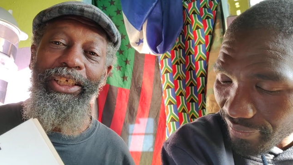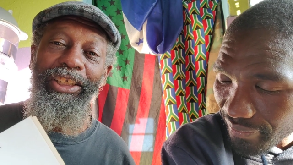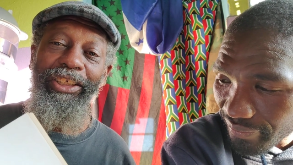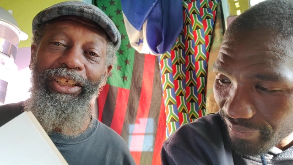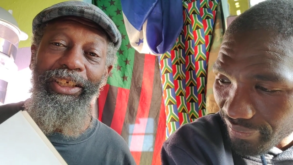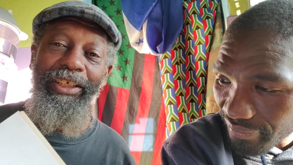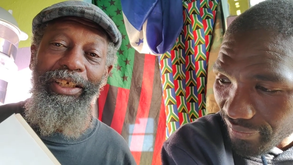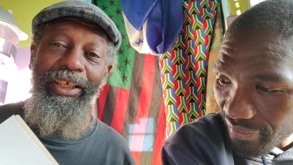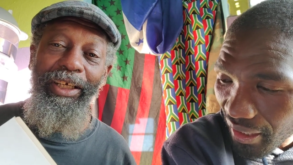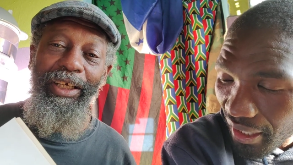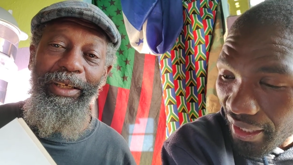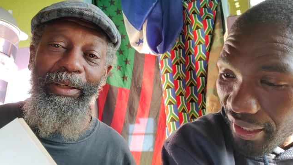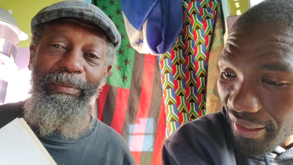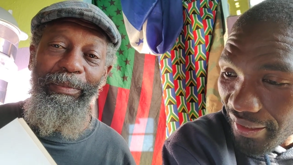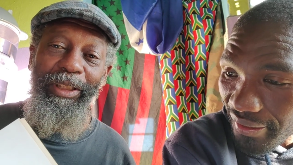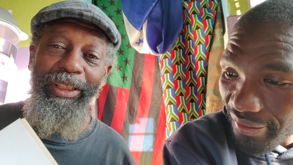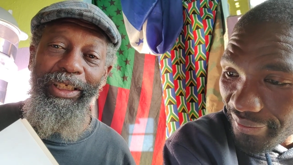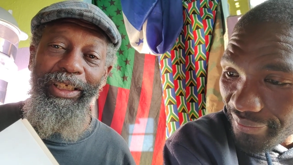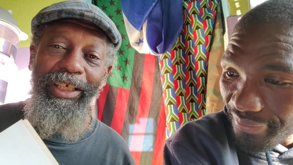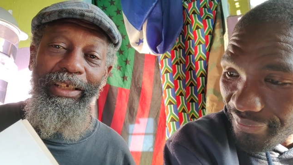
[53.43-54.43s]
Speaker 1: edition.
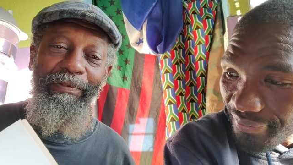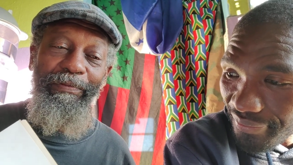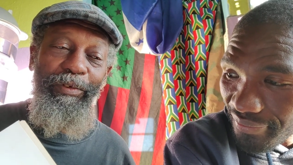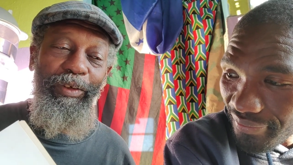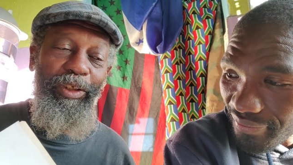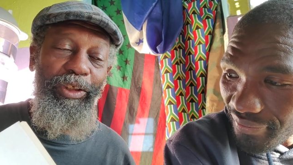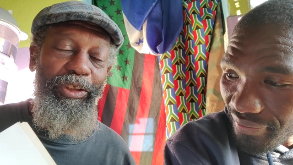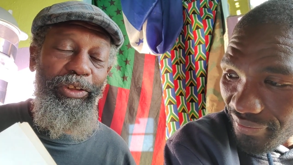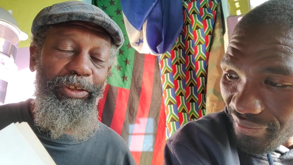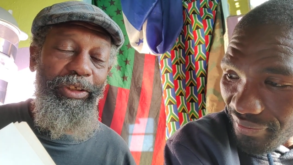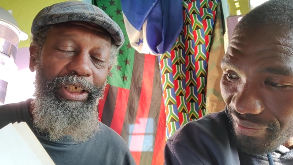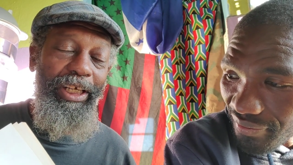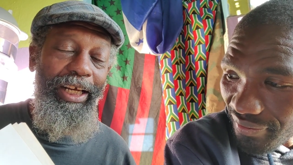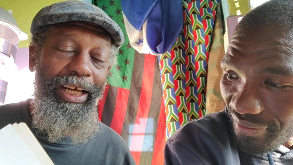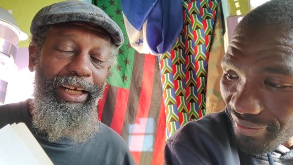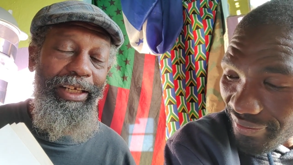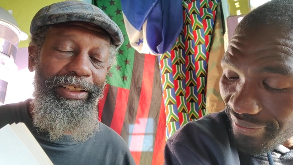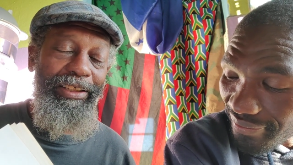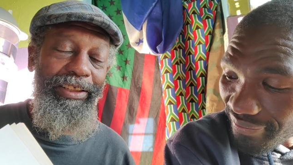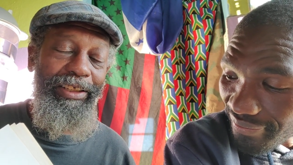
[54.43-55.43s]
Mr. Neely Fuller Jr.
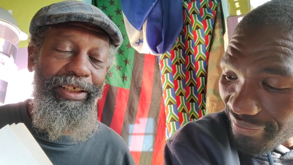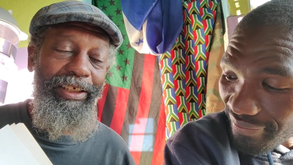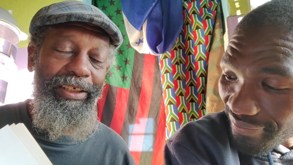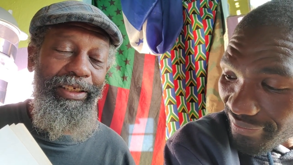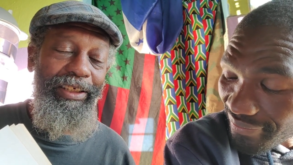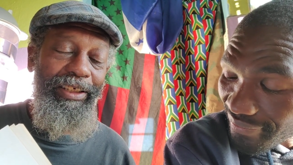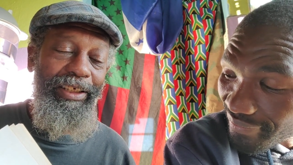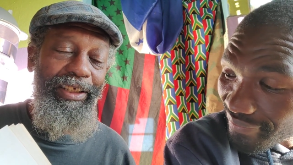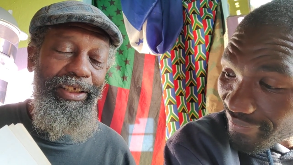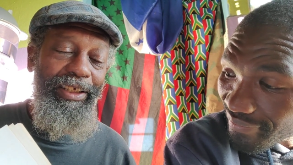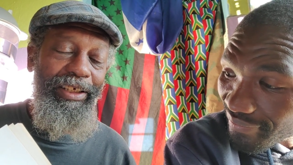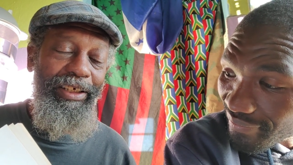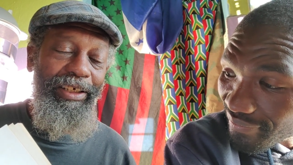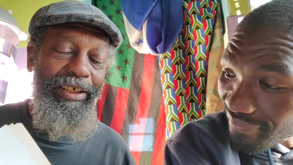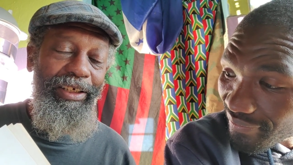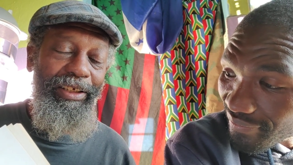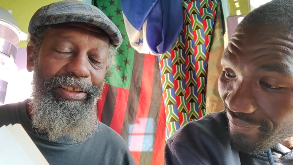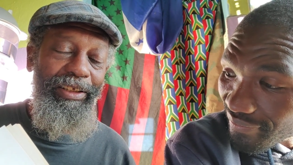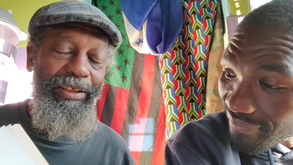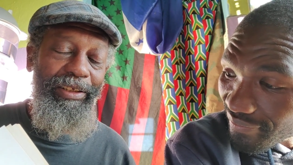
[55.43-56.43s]
has uh,
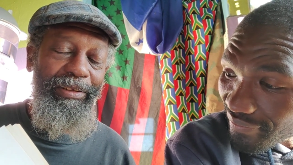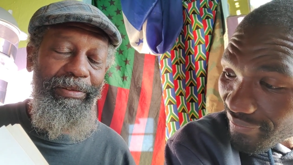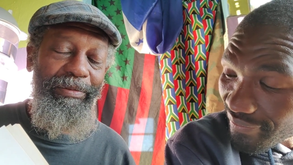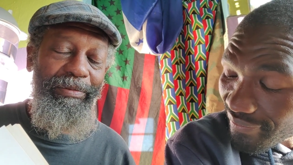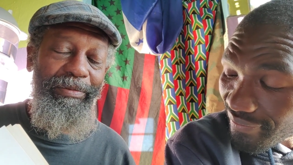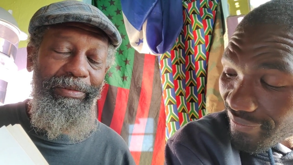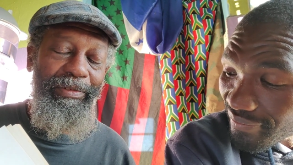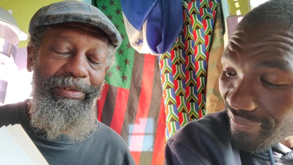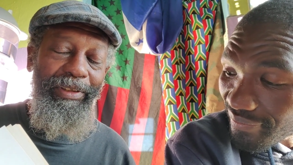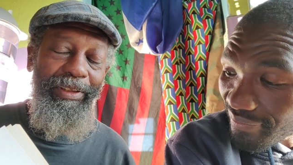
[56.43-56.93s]
uh, the